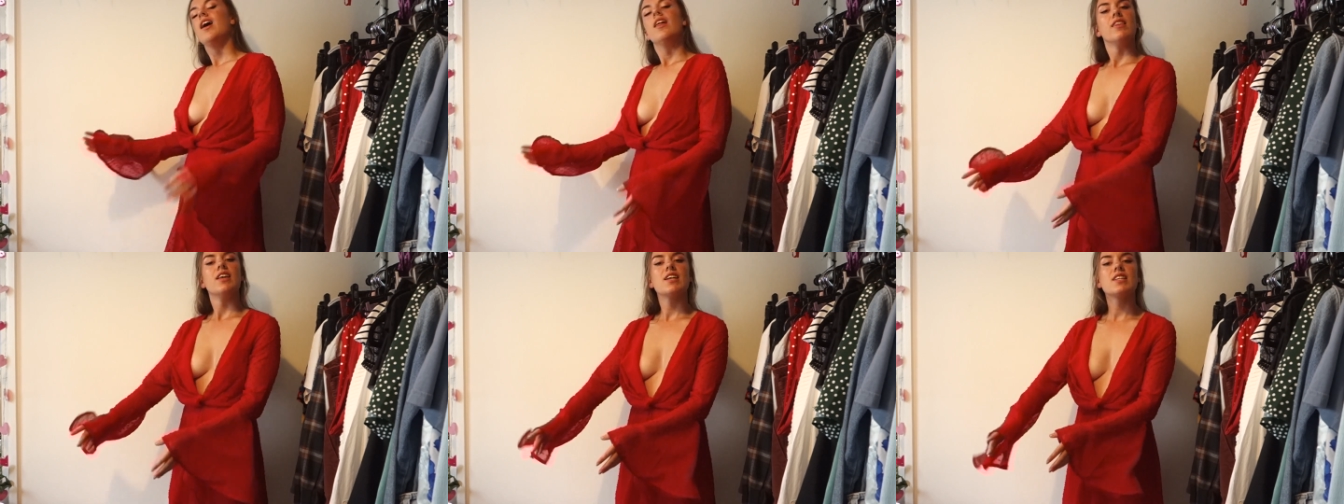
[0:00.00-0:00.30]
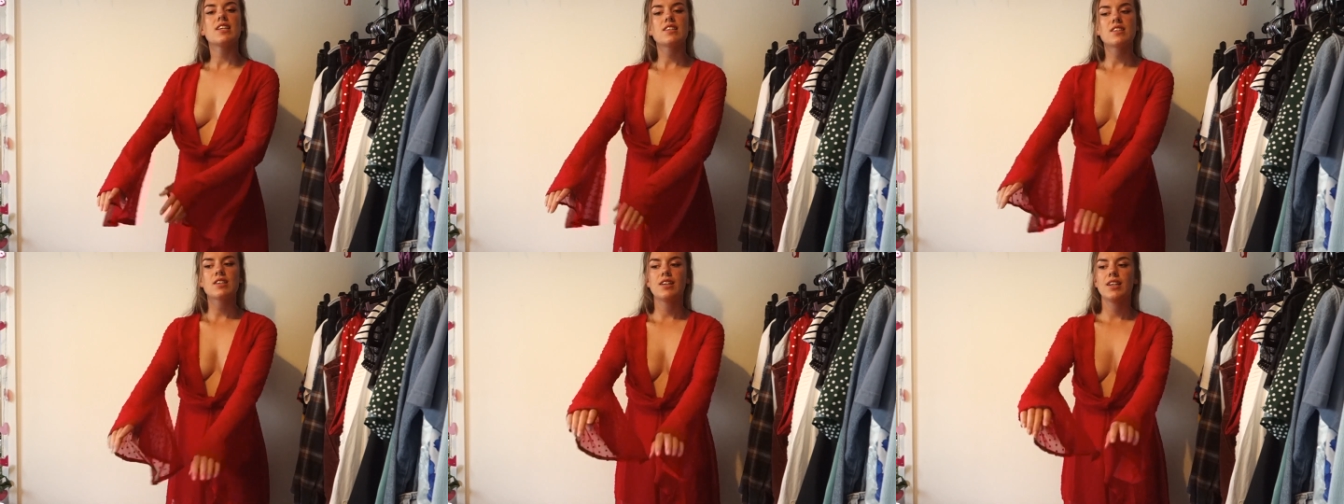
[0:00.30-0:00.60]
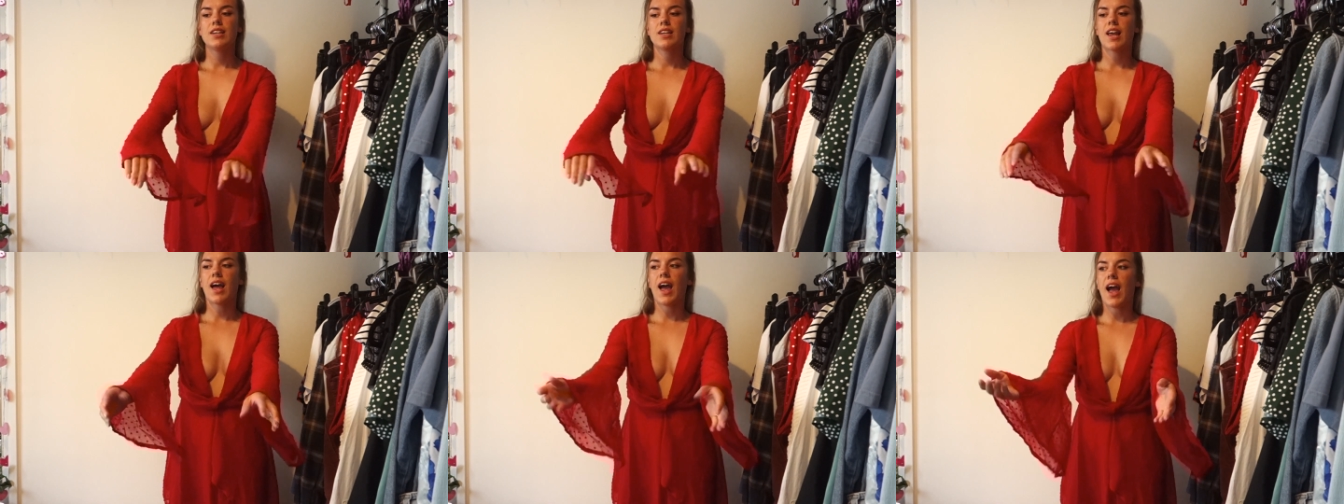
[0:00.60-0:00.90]
This
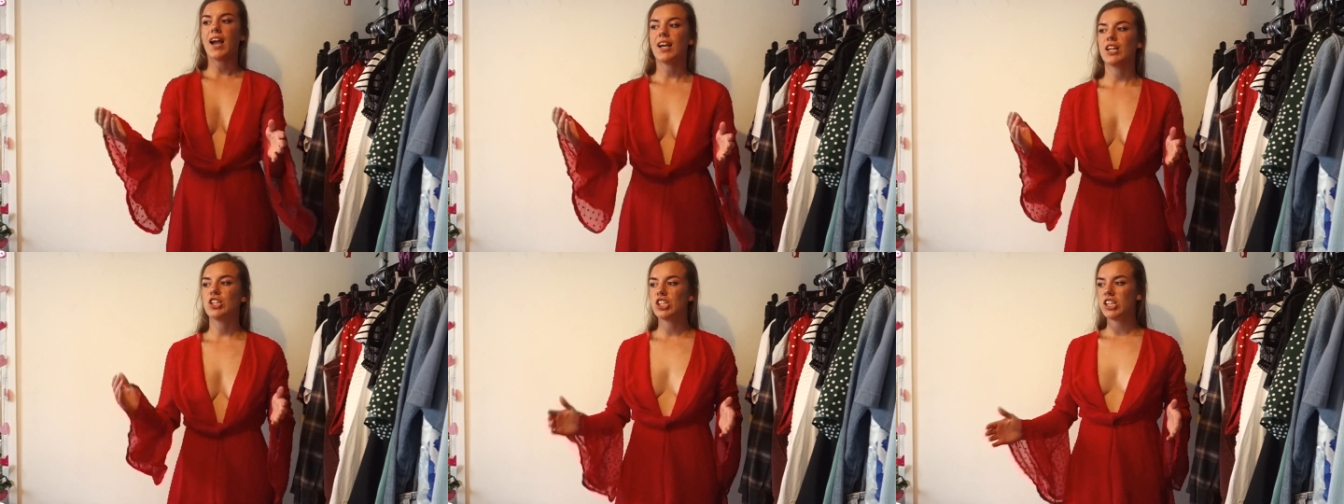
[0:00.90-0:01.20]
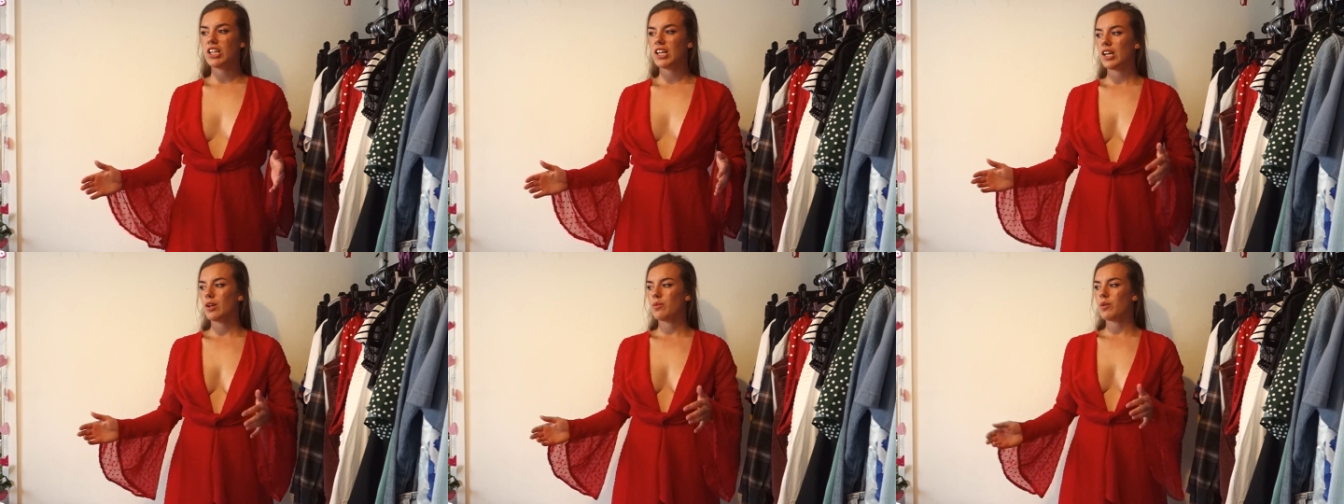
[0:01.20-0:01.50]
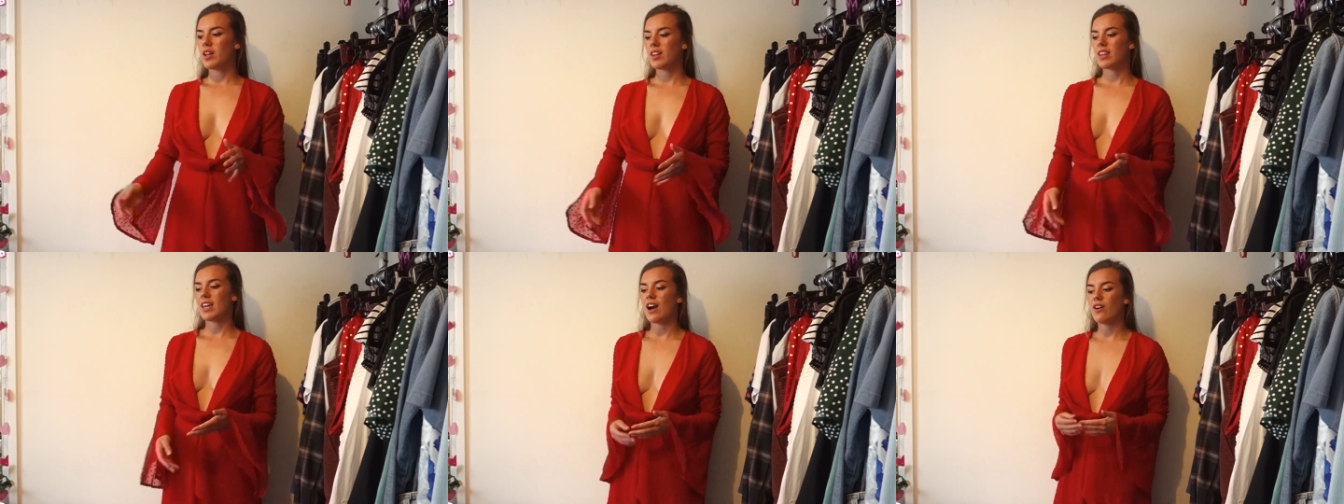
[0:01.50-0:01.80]
isn't actually
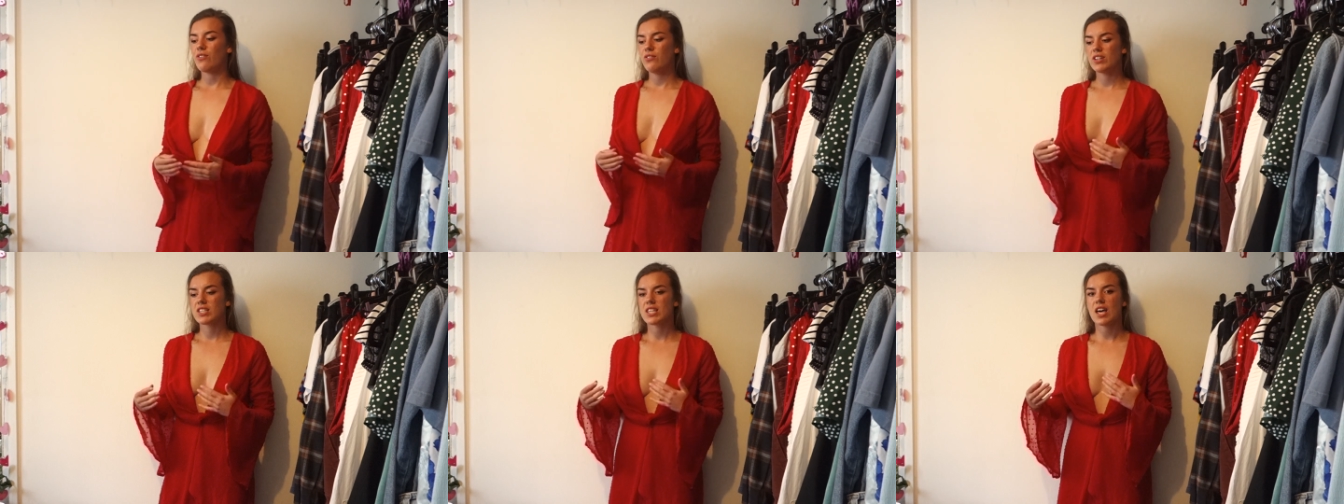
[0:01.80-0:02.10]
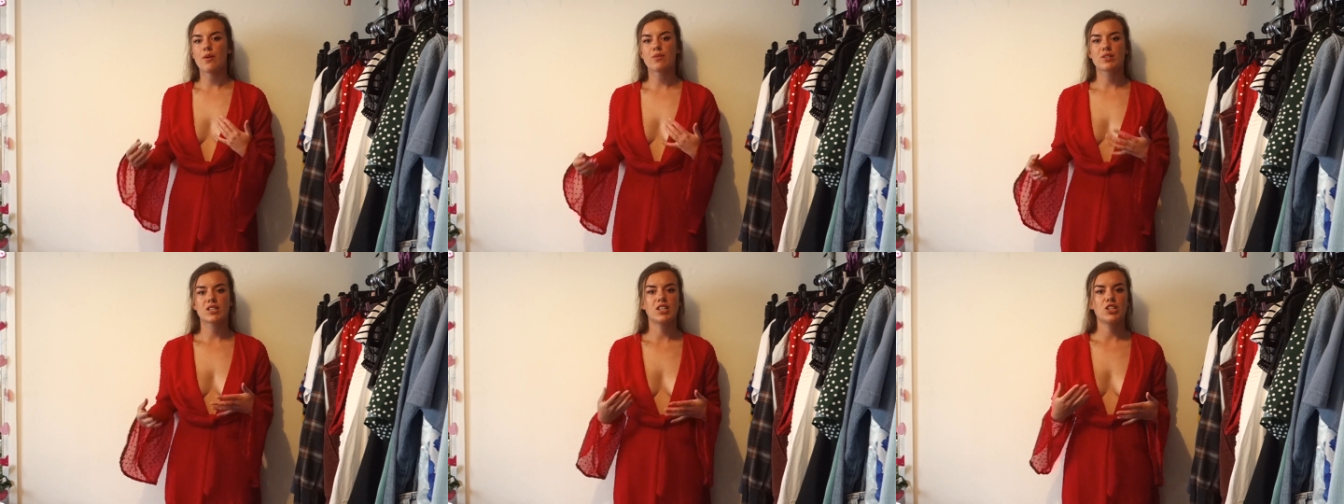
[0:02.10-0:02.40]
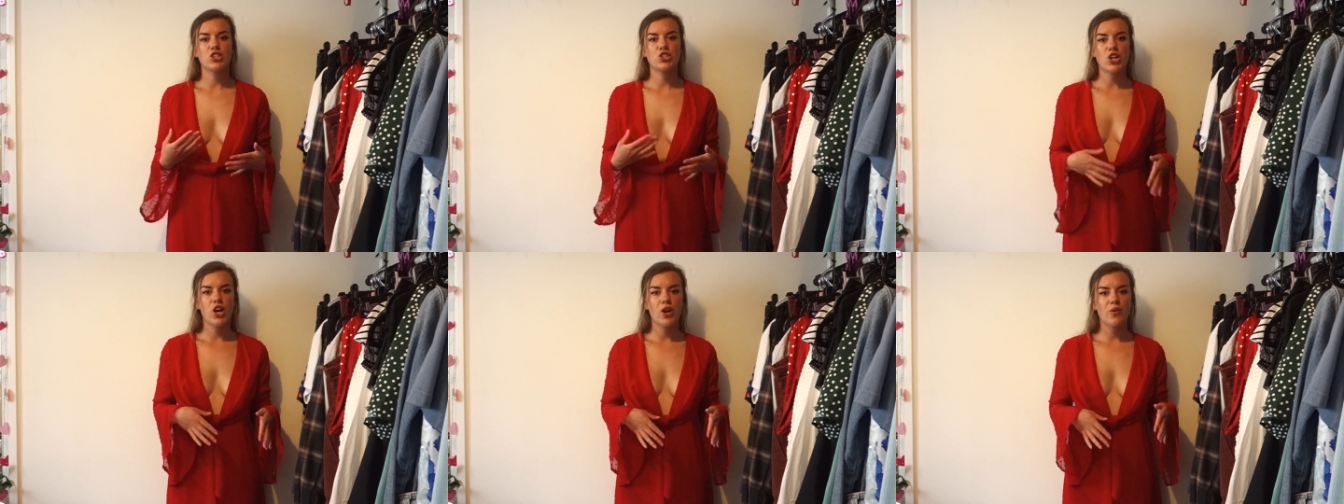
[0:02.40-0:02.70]
one of the outfits I was going
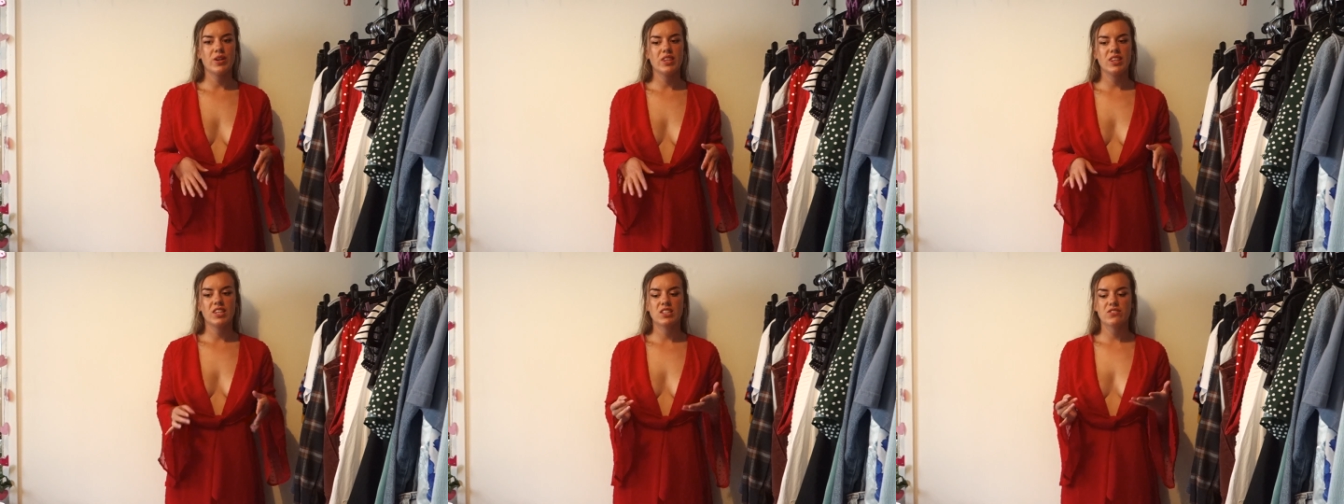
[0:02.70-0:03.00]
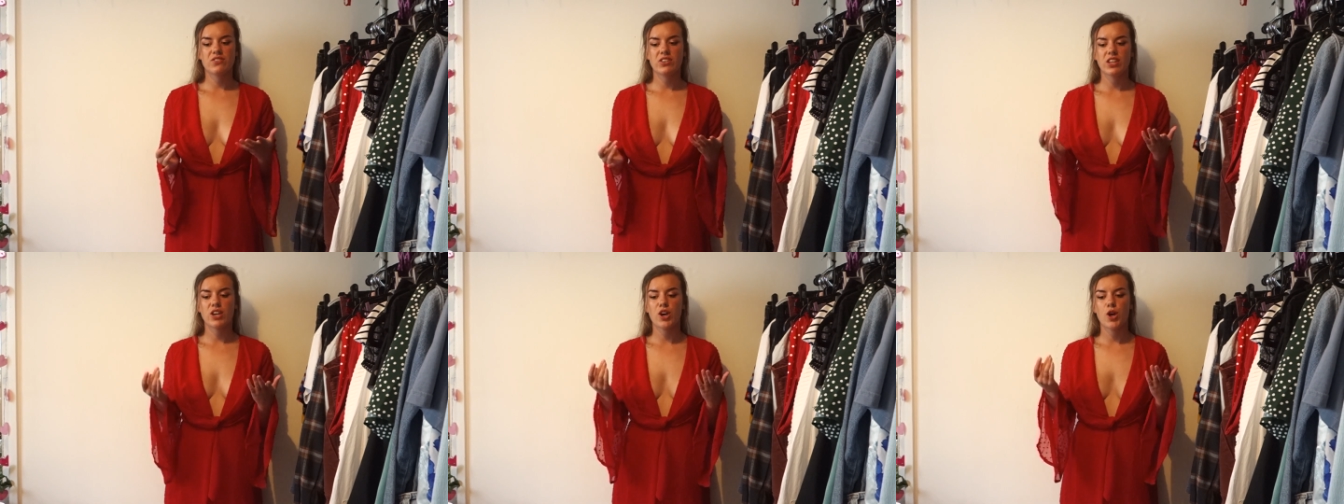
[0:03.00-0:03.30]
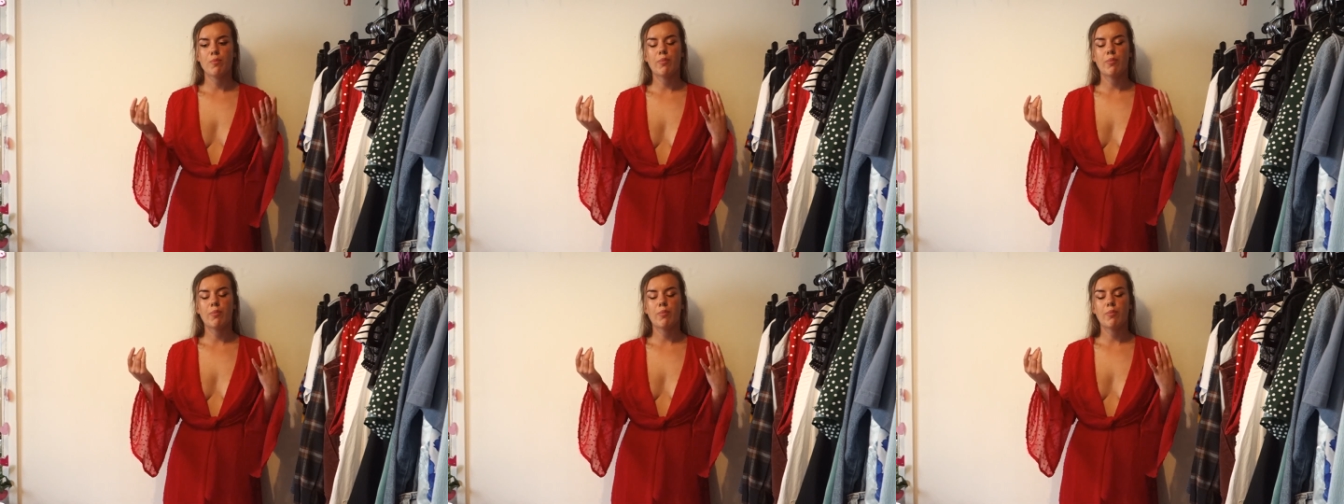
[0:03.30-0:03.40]
to show in this video,